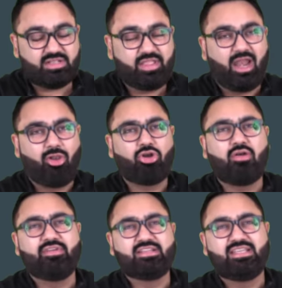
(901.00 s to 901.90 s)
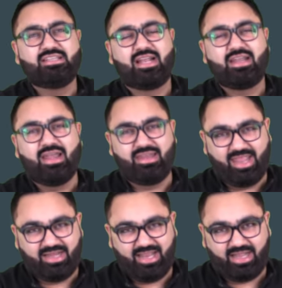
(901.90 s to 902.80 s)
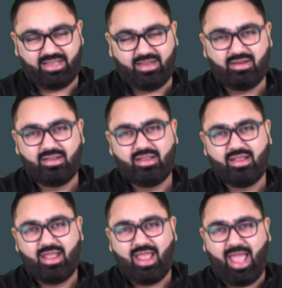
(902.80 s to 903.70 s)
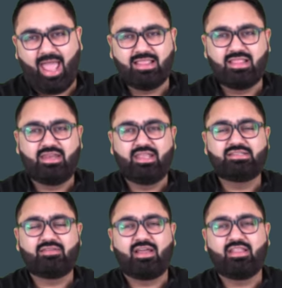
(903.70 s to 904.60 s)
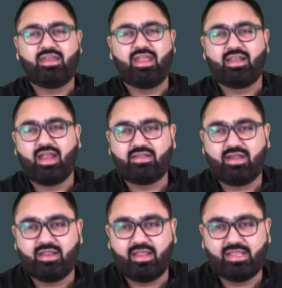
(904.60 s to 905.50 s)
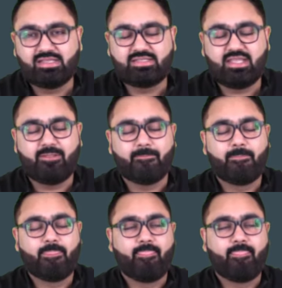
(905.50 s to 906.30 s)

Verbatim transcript: there are a lot of diseases that are neglected and the reason why they are neglected is see,